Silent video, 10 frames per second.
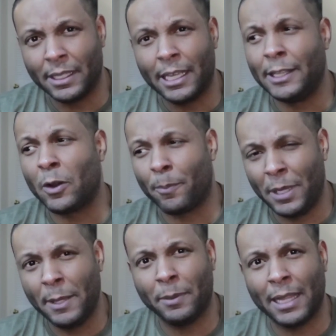And there are
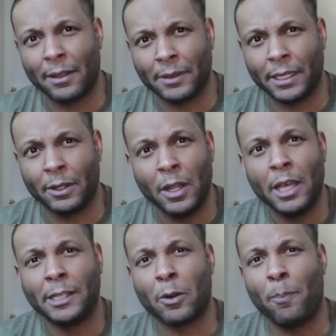people out there
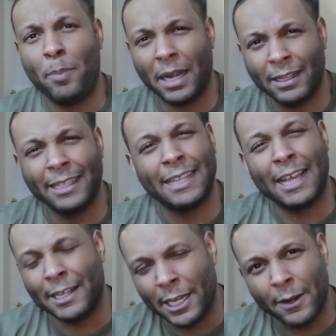that are peddling that
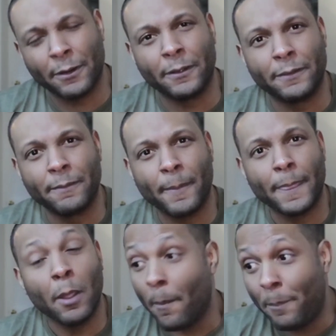narrative.
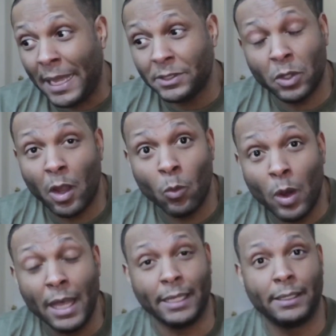Based on
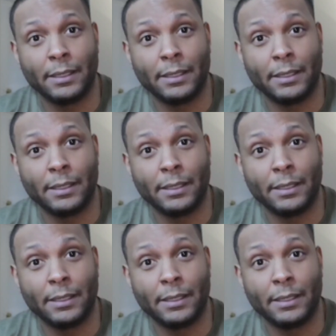what?